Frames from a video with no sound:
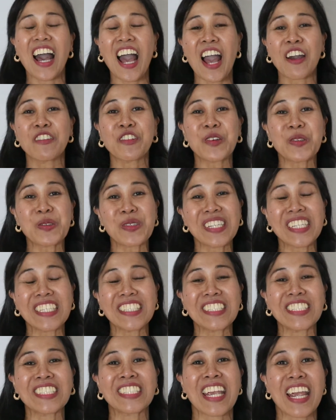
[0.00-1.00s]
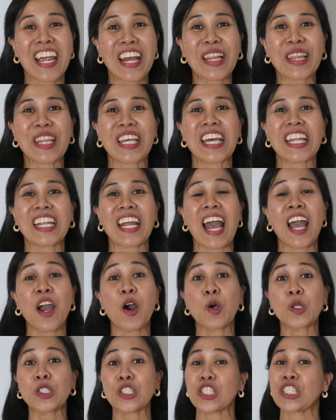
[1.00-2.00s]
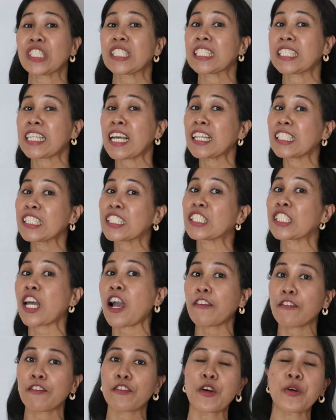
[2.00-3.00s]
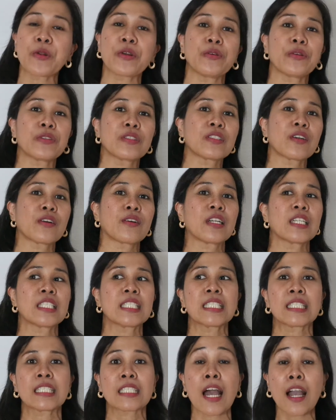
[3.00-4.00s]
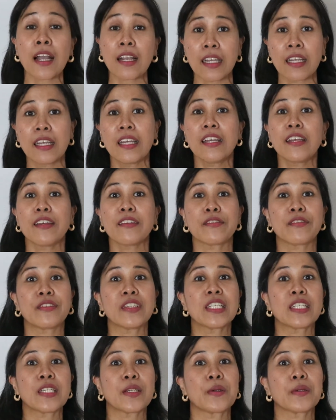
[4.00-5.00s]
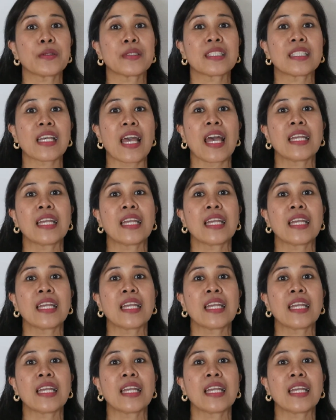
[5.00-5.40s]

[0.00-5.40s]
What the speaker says: that I also sell stock photos or stock videos.